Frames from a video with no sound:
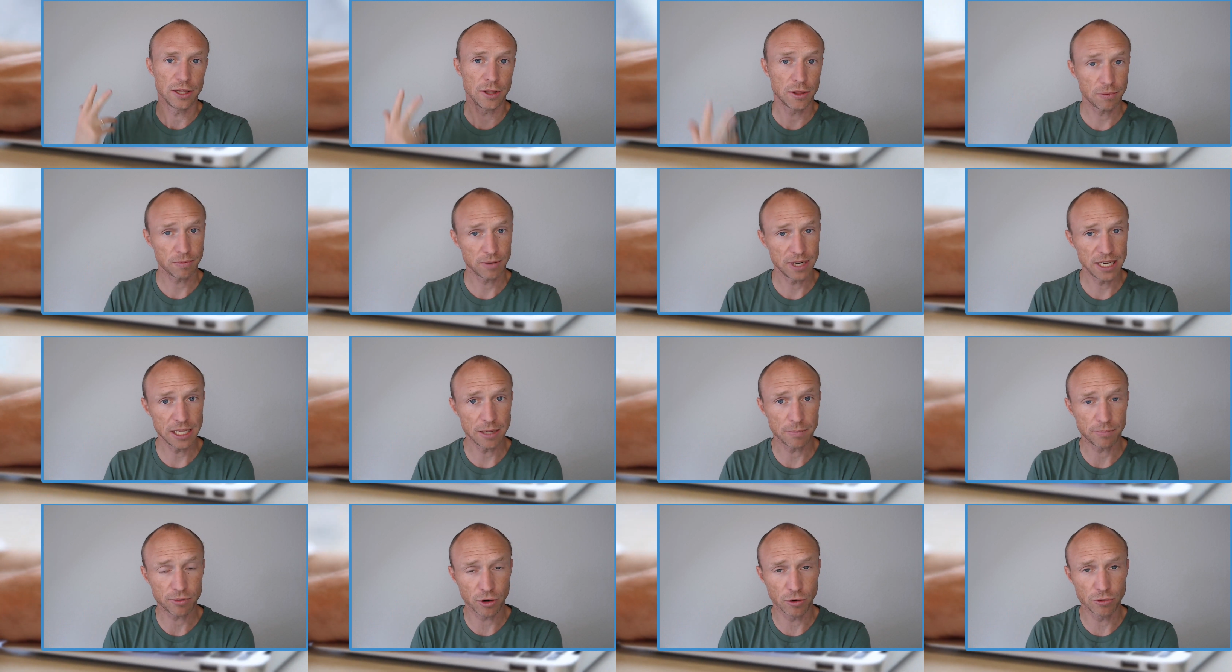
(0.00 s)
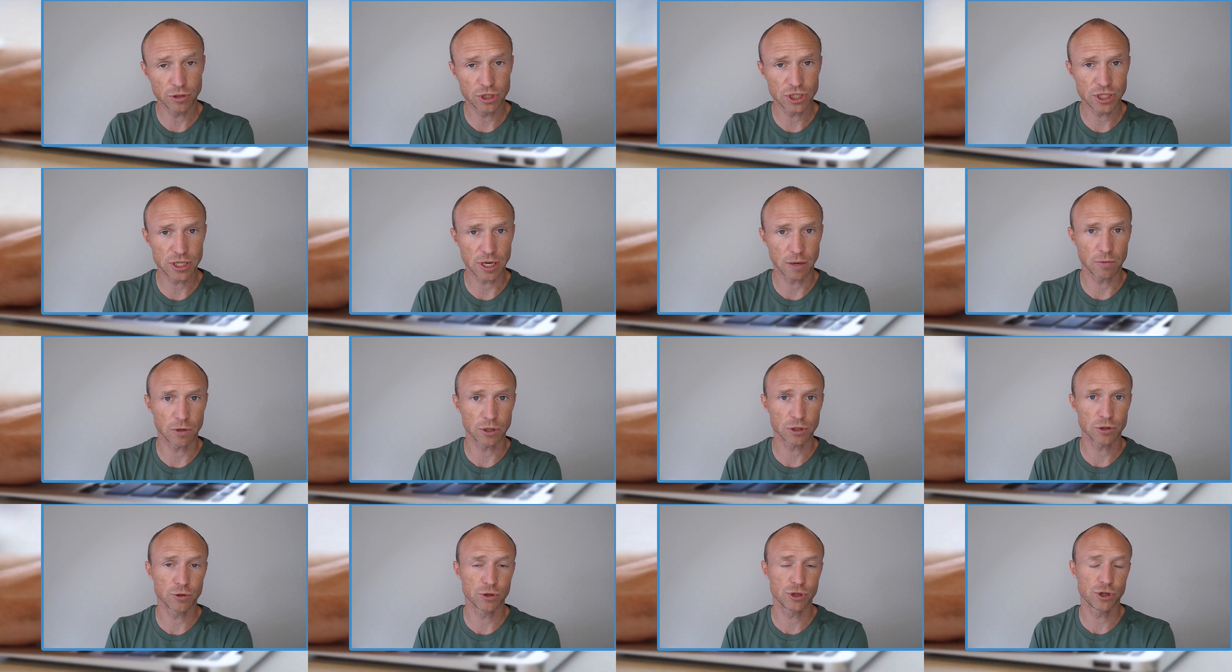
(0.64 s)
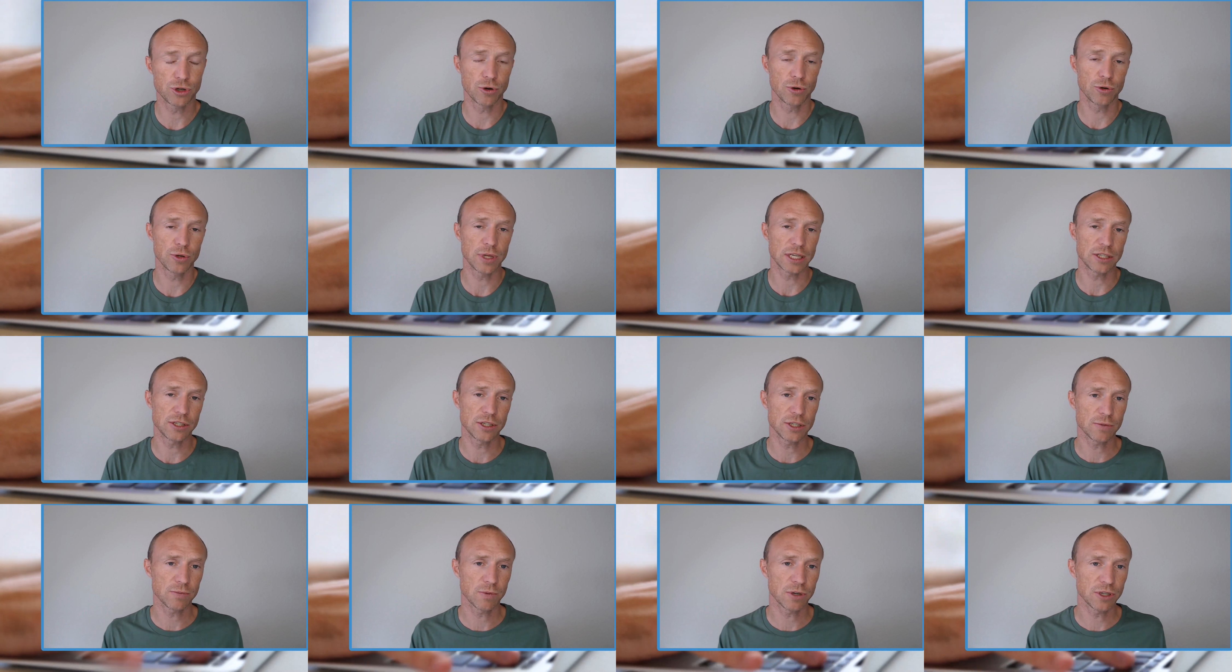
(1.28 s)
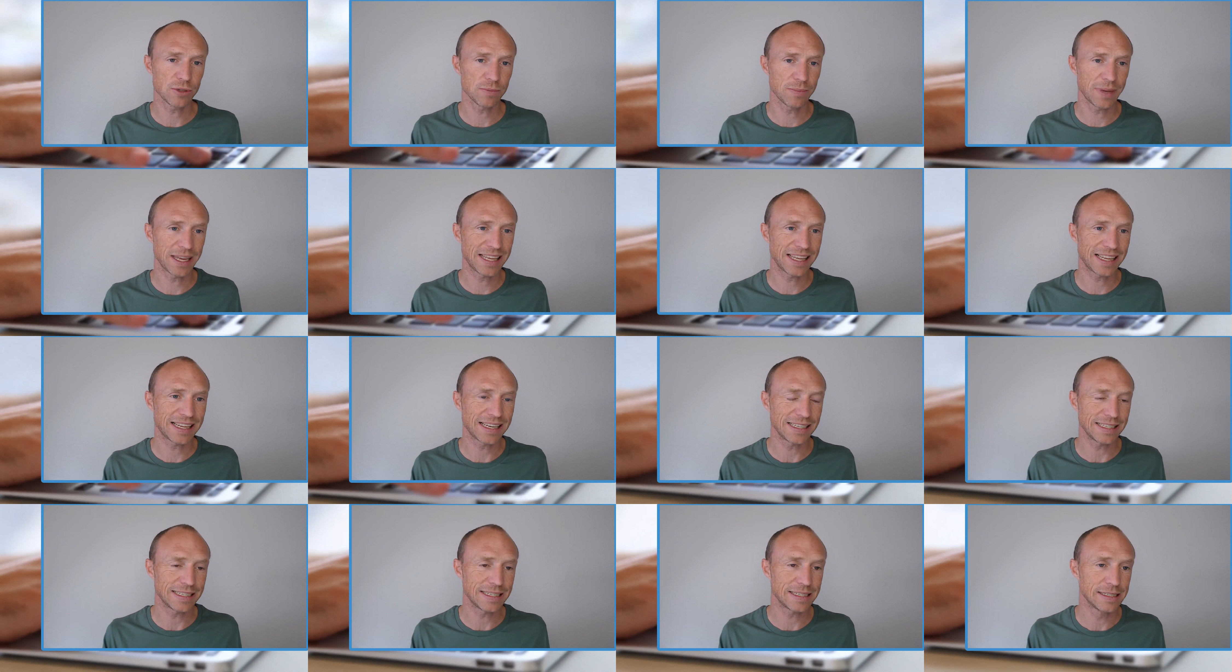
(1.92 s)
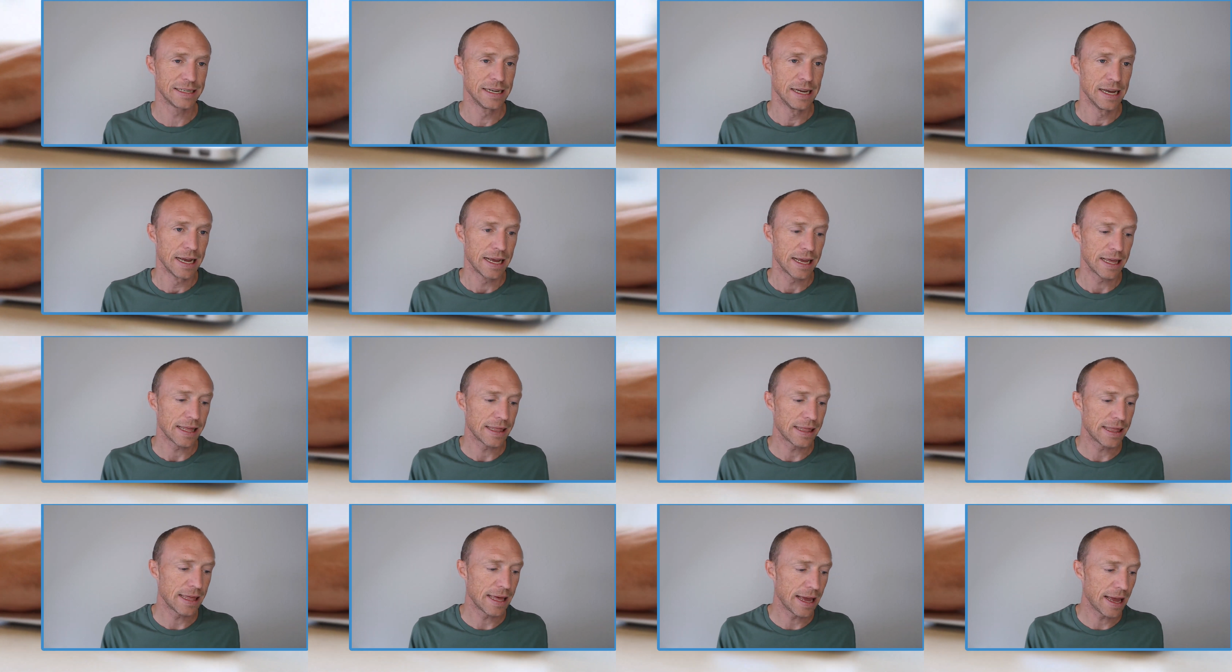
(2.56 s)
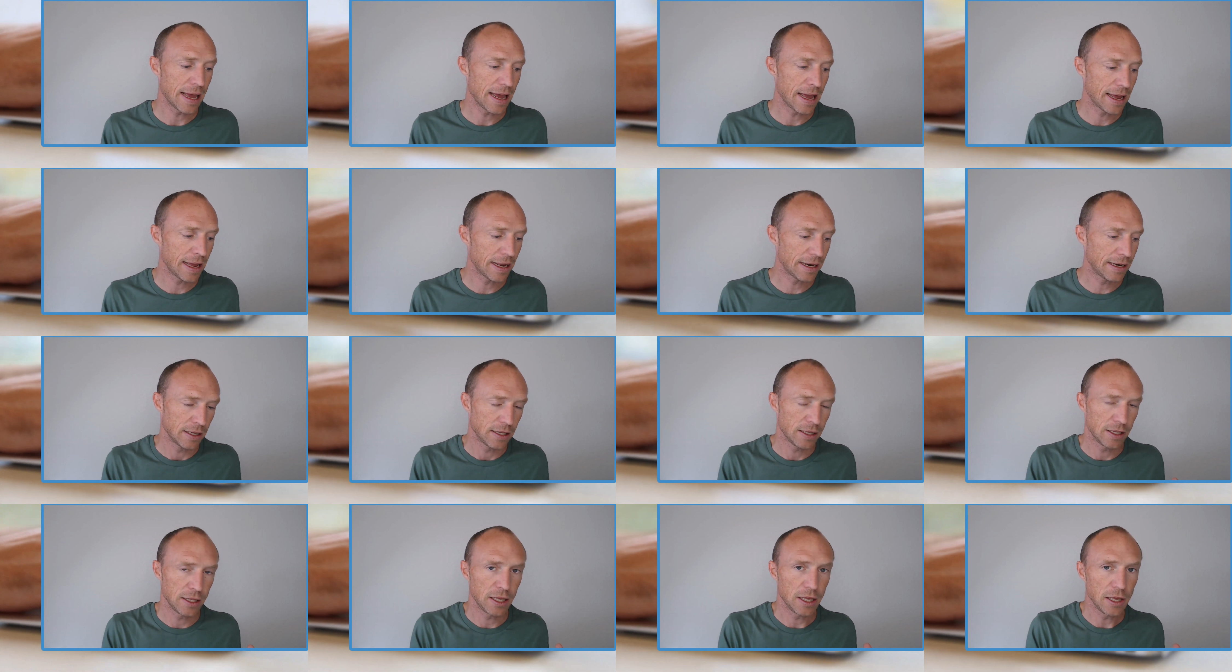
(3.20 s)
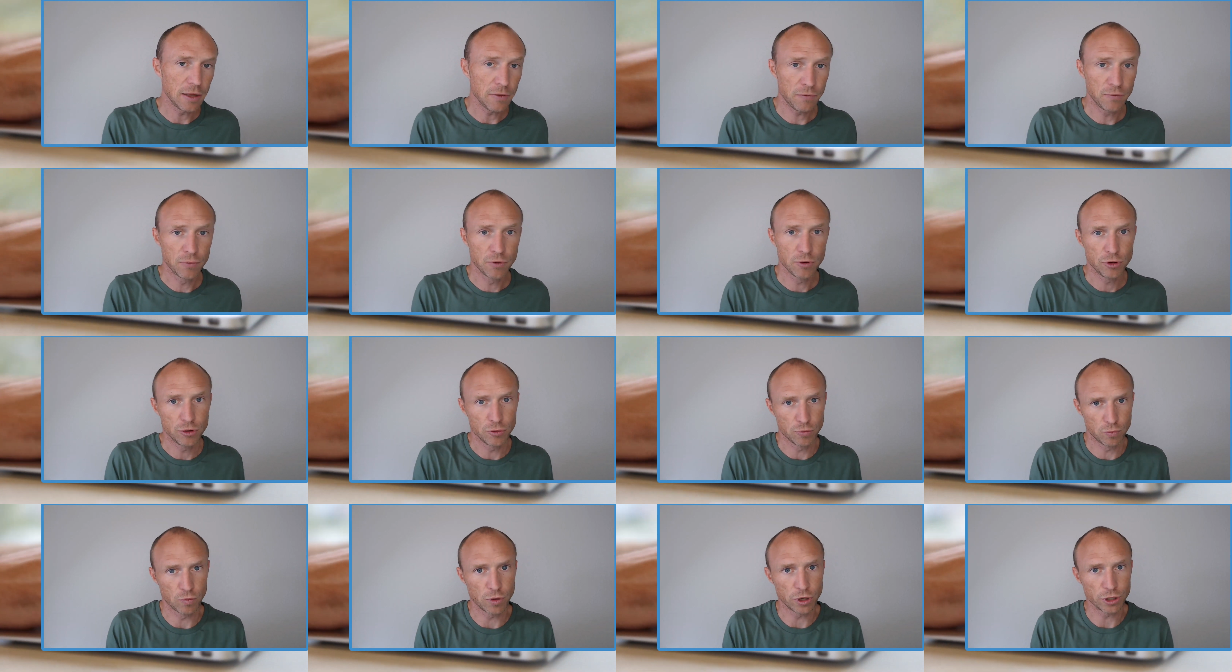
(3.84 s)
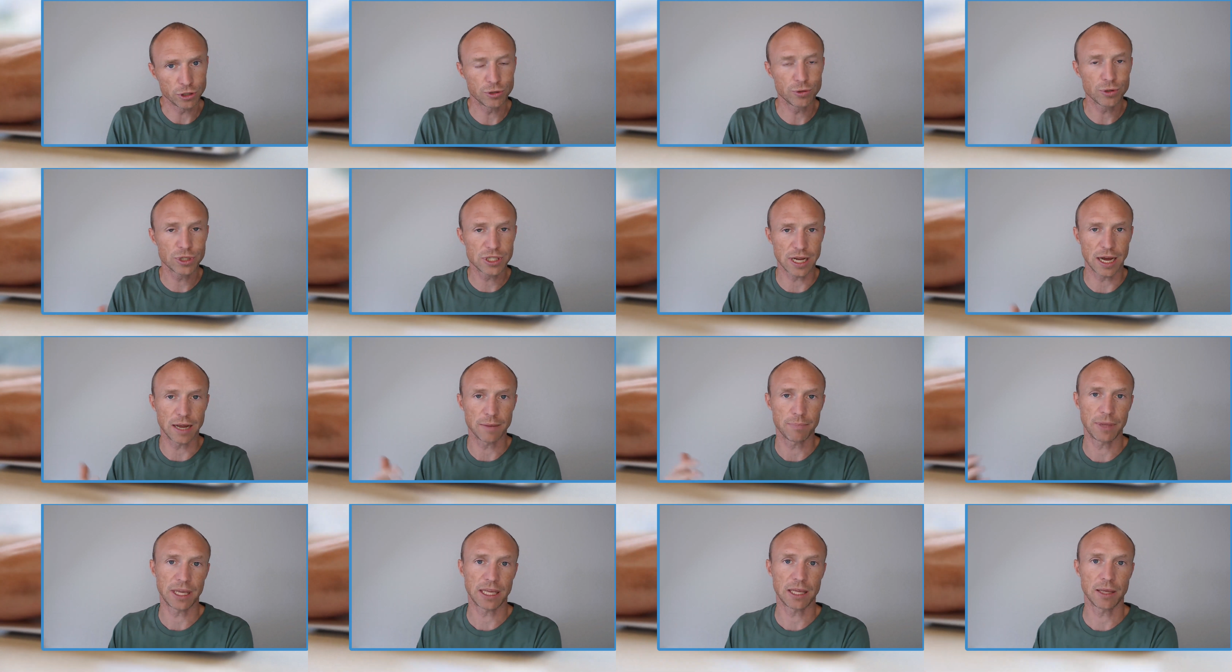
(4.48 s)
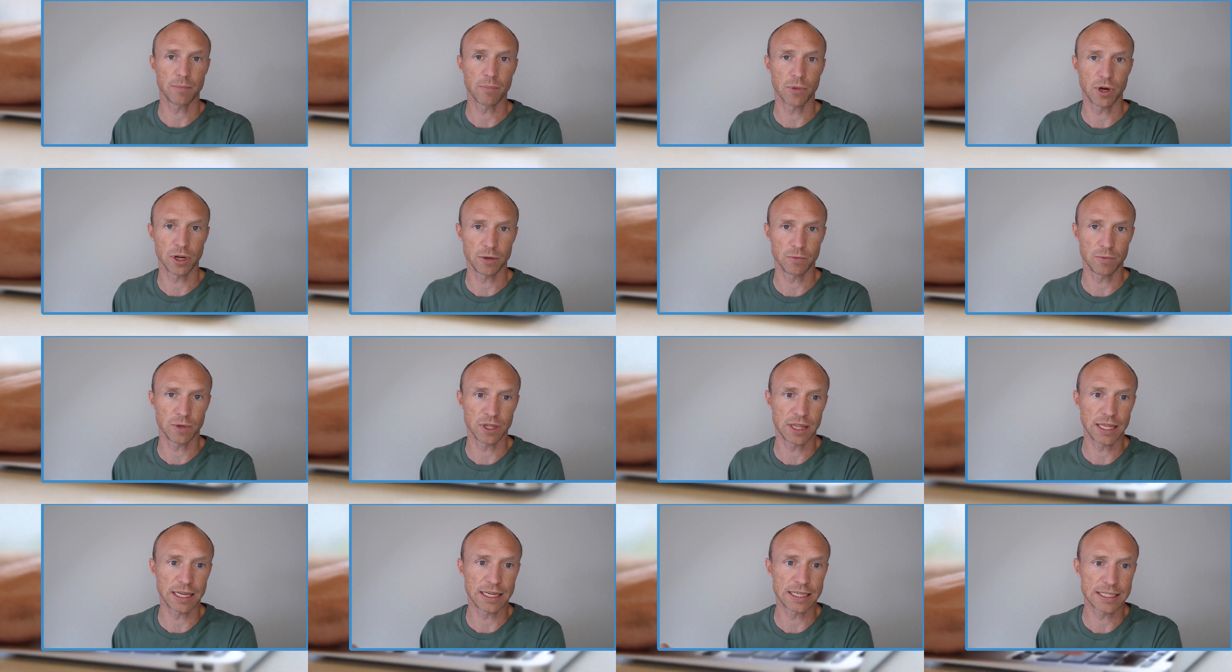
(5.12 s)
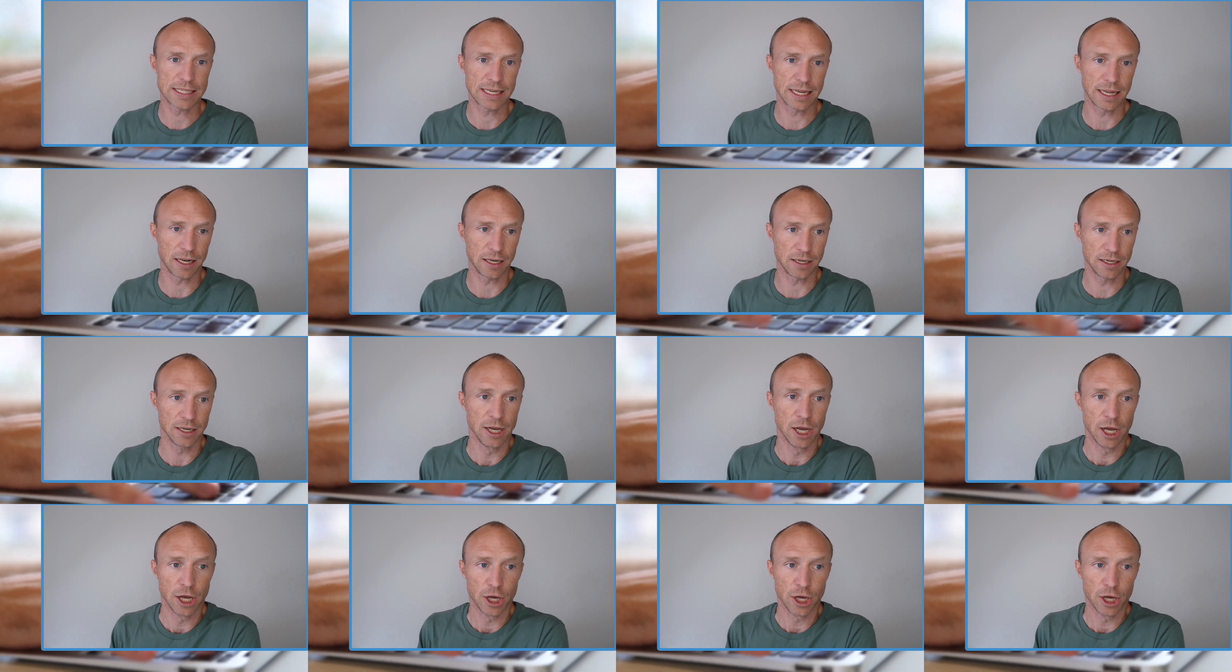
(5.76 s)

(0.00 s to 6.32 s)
three approaches I want to show you, I just want to make it clear that if you want to start making money with Excel,